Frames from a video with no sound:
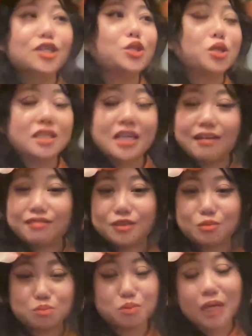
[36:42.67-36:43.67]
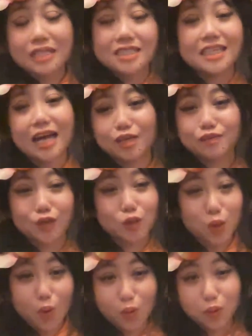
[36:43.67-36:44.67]
You're gonna have to wrench it out of our
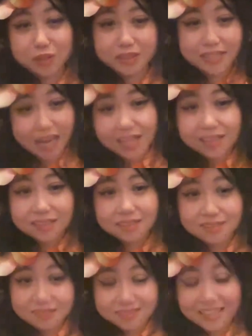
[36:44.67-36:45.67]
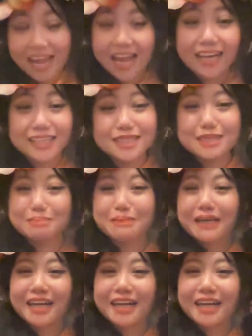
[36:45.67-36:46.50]
cold, dead hands.